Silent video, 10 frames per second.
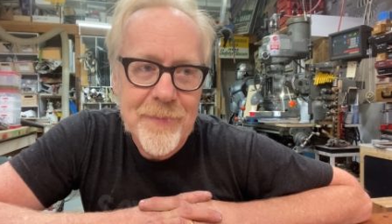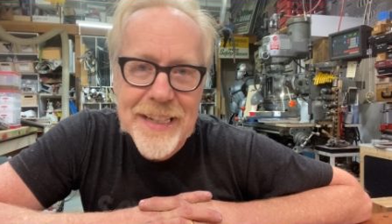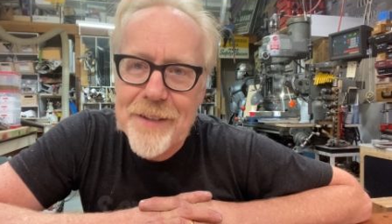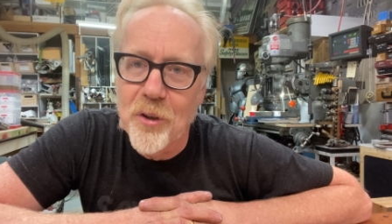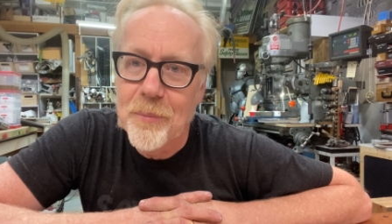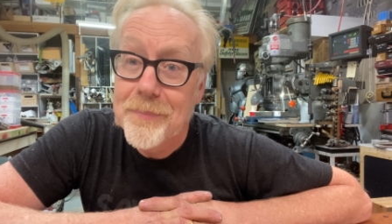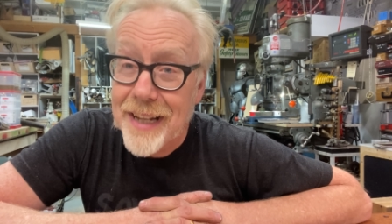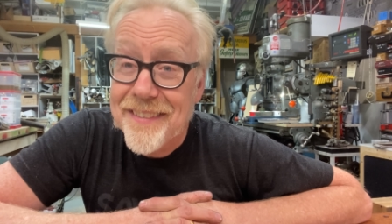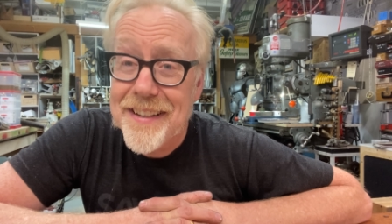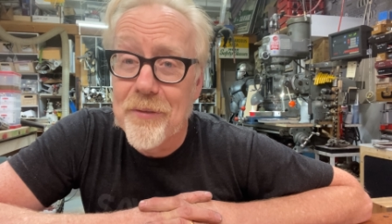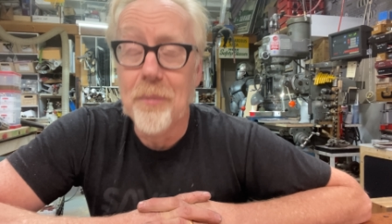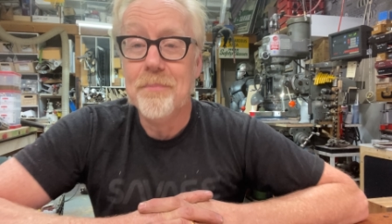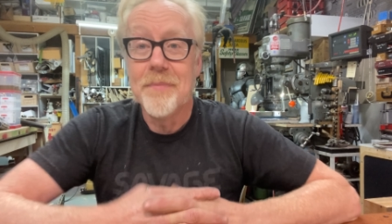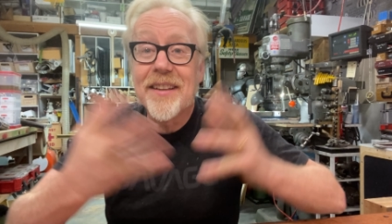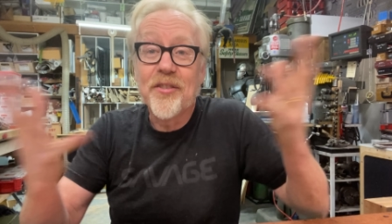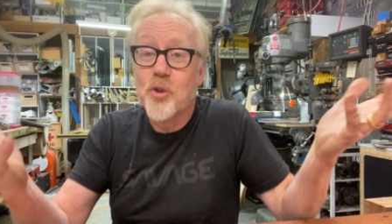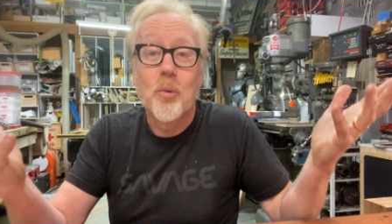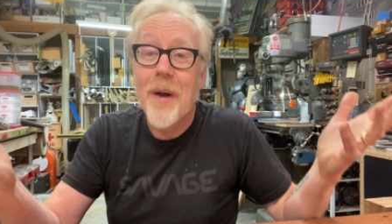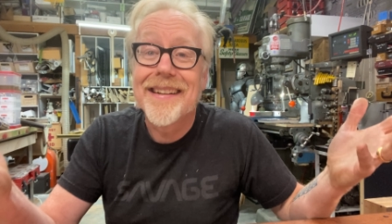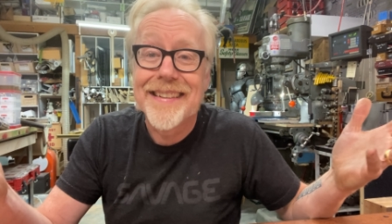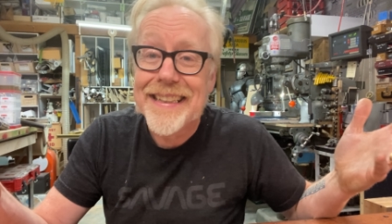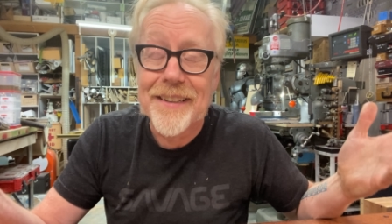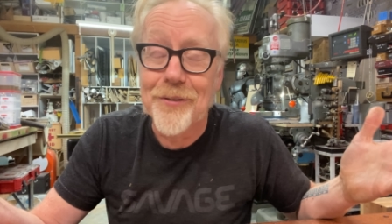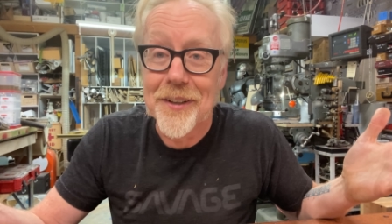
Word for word: evil. That's evil. It's directly evil.